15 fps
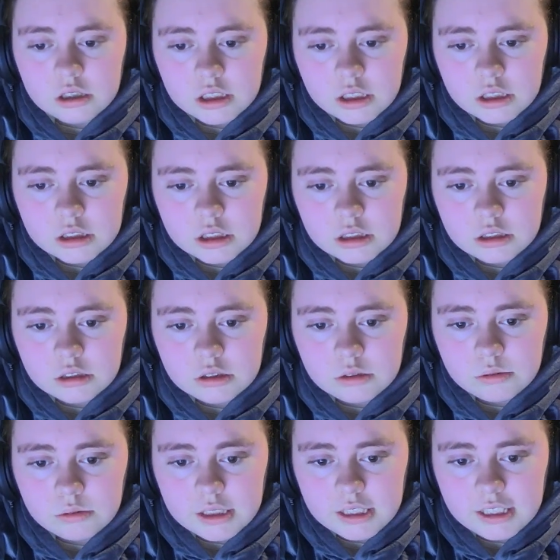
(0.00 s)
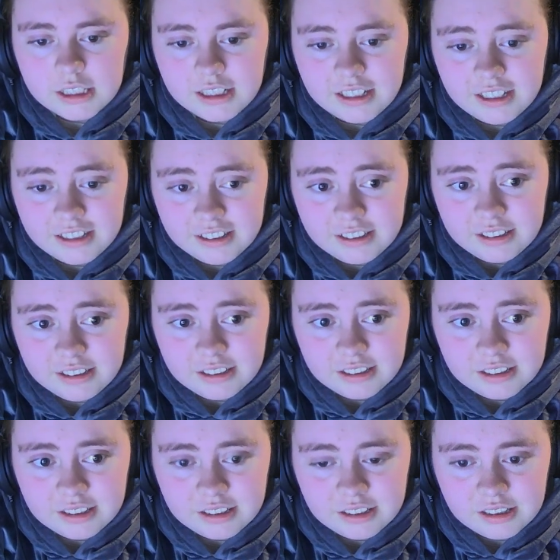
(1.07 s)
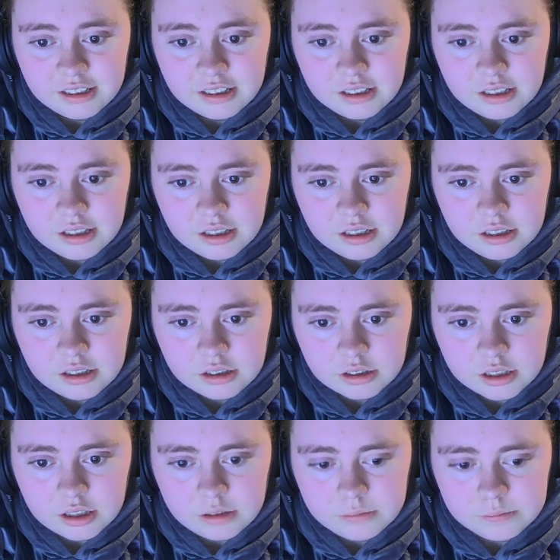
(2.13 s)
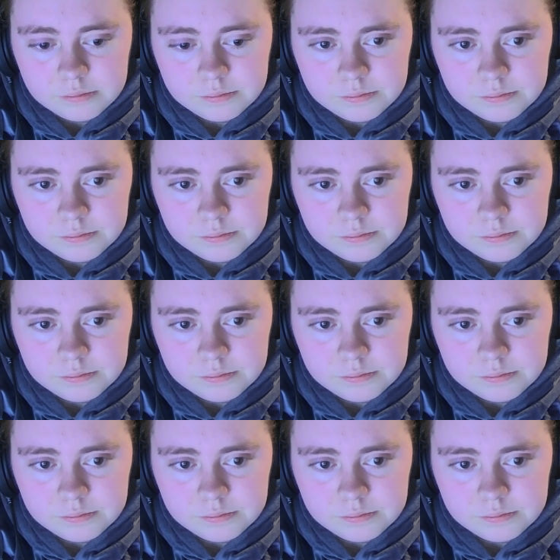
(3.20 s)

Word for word: change this to here. Not that.